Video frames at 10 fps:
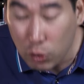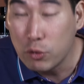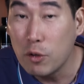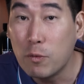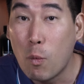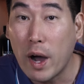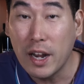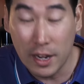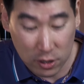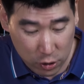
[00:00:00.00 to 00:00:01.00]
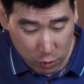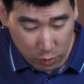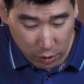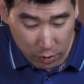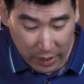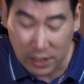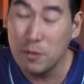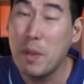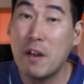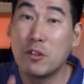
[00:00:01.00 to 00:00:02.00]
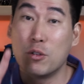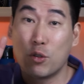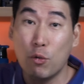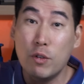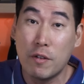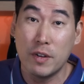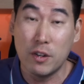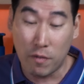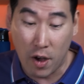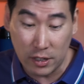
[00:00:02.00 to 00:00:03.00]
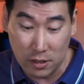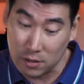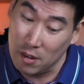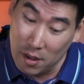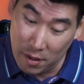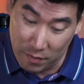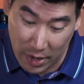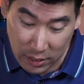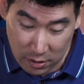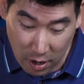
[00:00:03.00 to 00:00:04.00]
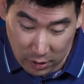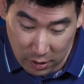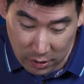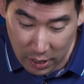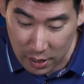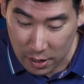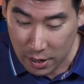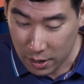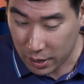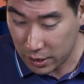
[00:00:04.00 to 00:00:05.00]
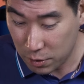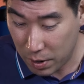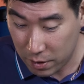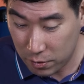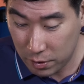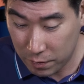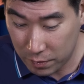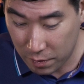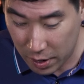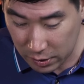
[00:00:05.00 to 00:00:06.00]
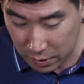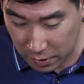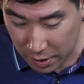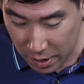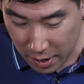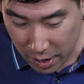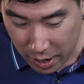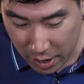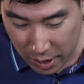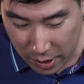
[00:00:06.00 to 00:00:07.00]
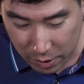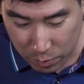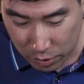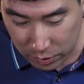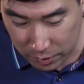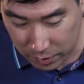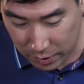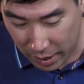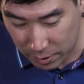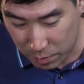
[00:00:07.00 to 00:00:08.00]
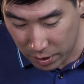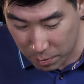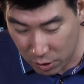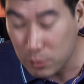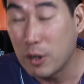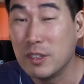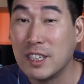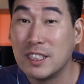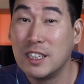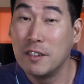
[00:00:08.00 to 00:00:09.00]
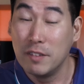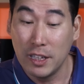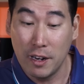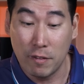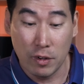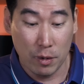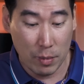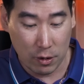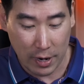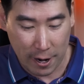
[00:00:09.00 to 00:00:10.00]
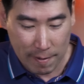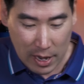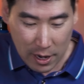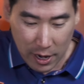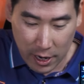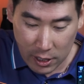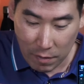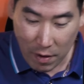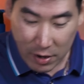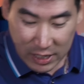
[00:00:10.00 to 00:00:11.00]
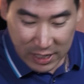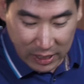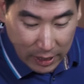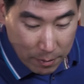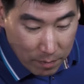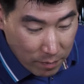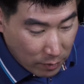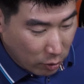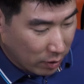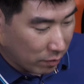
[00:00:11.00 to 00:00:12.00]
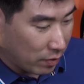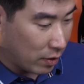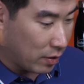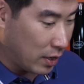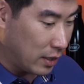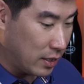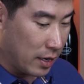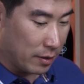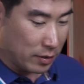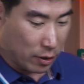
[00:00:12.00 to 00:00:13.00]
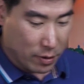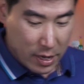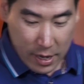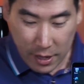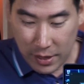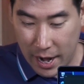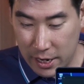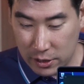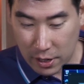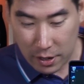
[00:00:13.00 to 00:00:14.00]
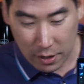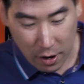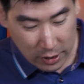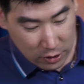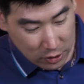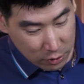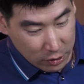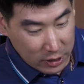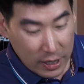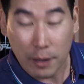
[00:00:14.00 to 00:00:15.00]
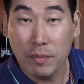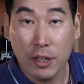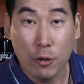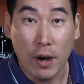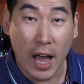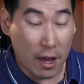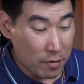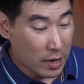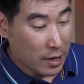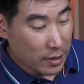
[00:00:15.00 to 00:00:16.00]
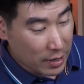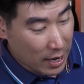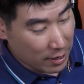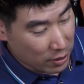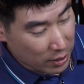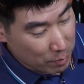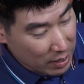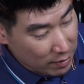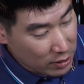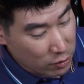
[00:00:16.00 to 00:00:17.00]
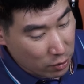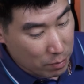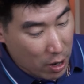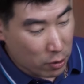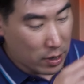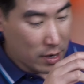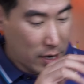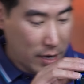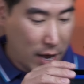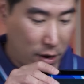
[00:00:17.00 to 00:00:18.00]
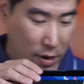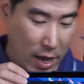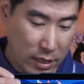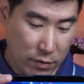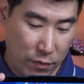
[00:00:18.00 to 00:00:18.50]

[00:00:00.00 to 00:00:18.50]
Bluetooth 1 and 2, so you can pair it to two different devices. That's nice to see. You can actually pair two different devices, and of course, that in the middle is probably sensitively over in the middle. Now, it is a very slim-looking feeling things here, so that is a nice just sort of setup that you will have. You can be in this sort of mode. Now, as